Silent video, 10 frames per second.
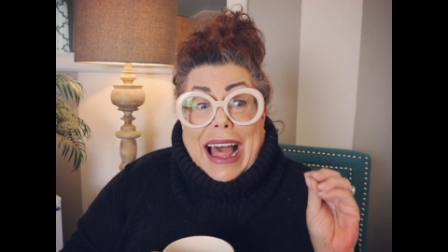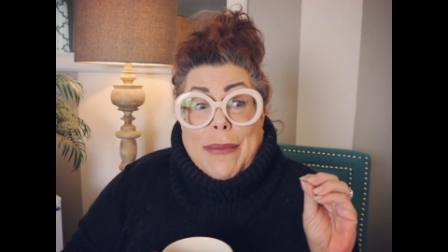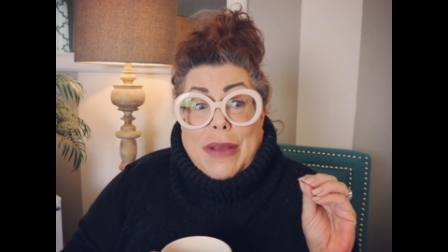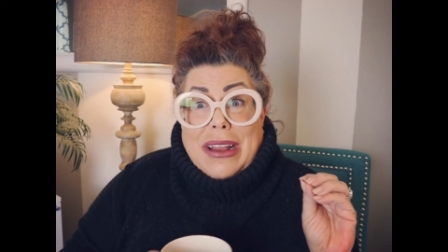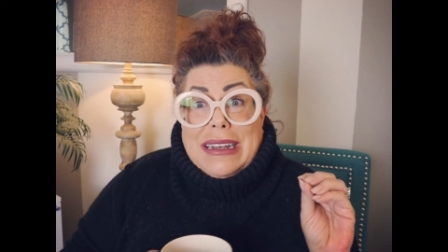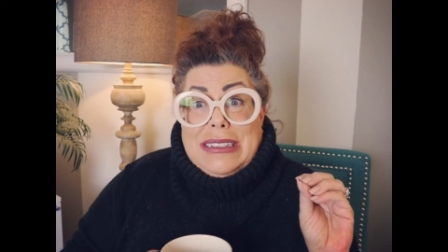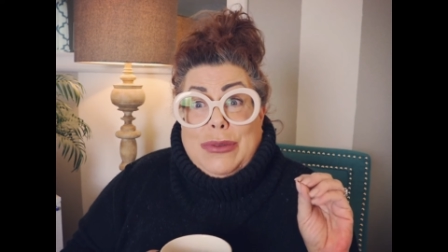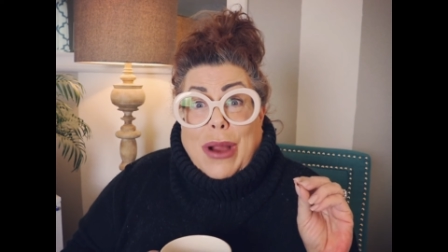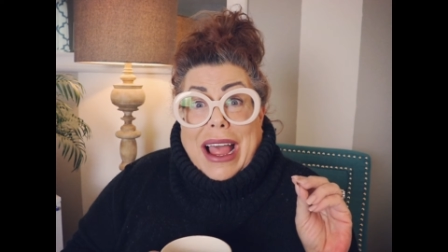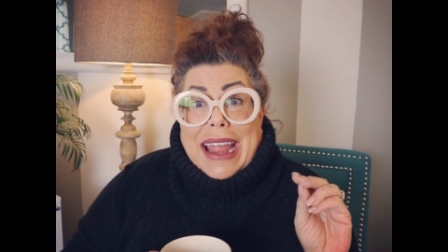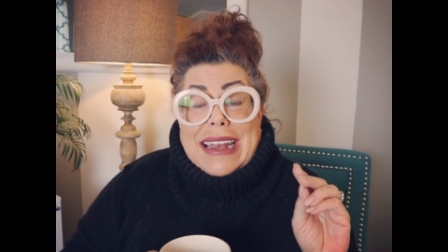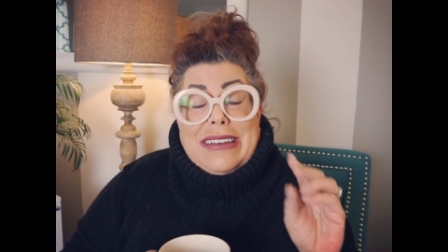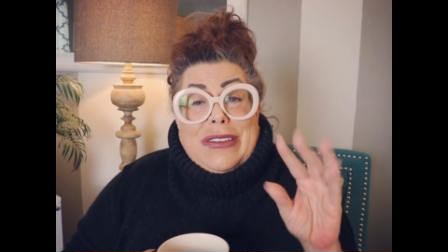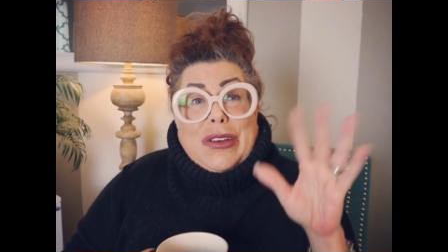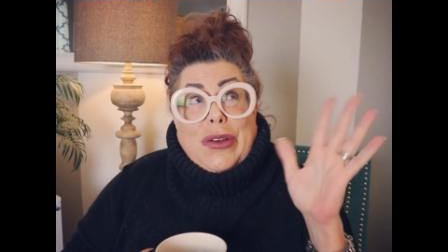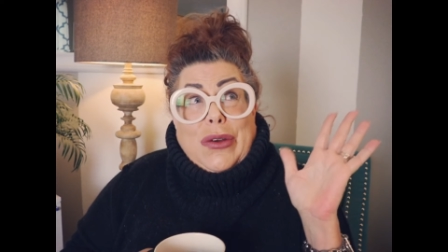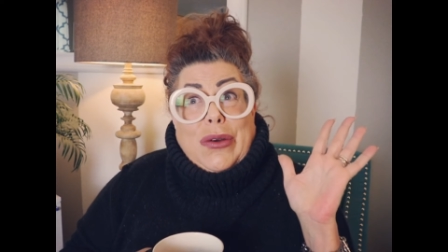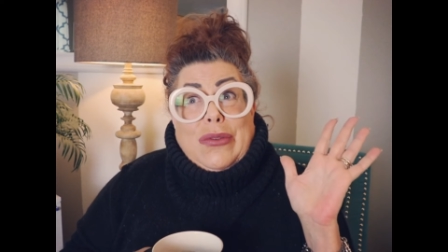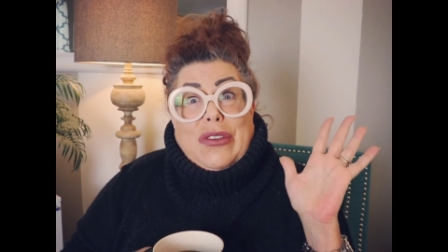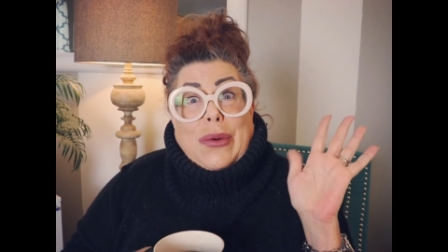I'm going to try
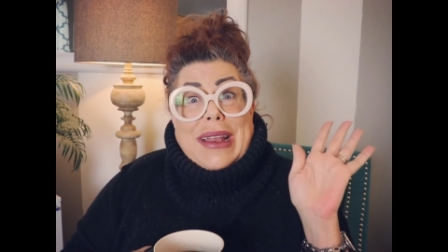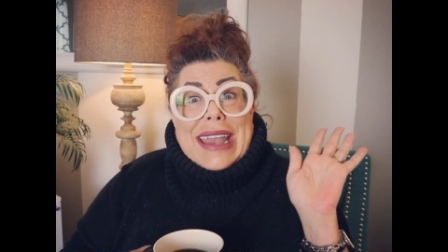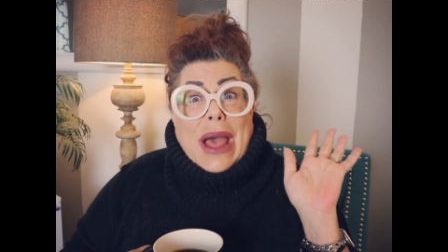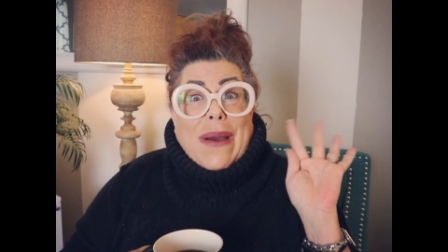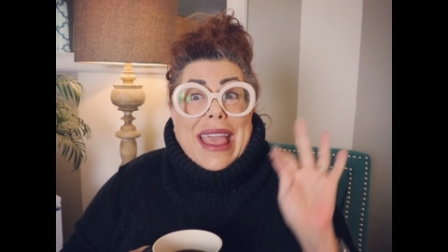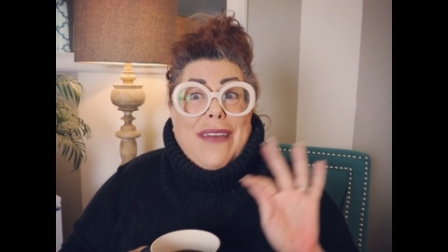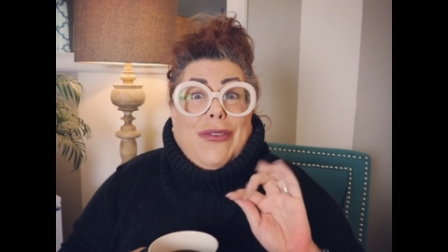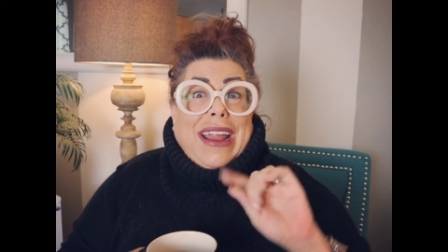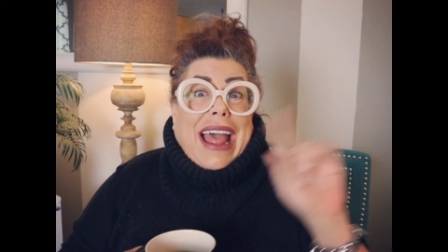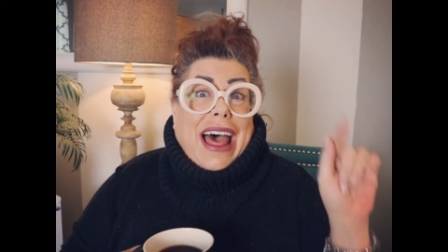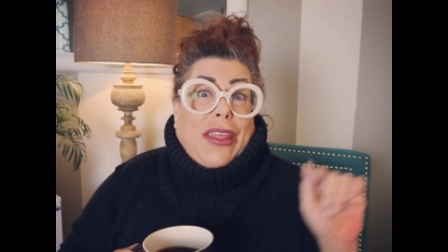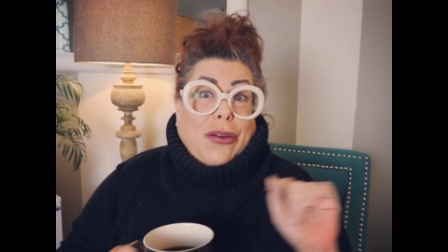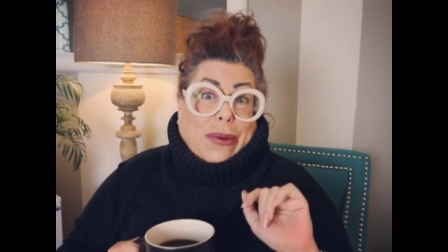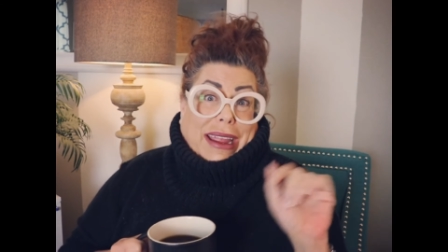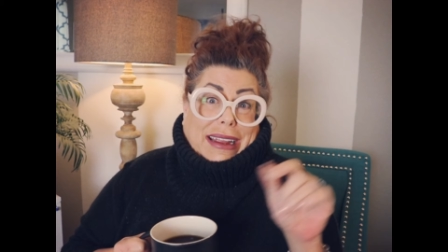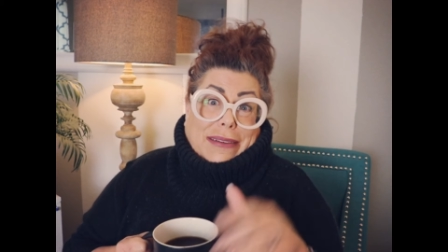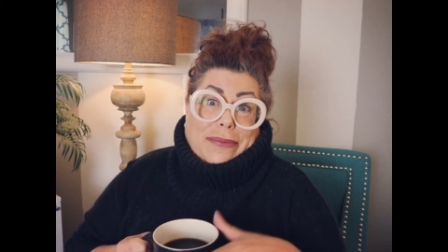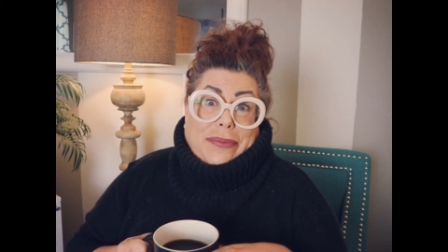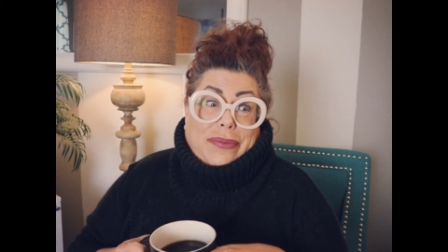to do it now every other week.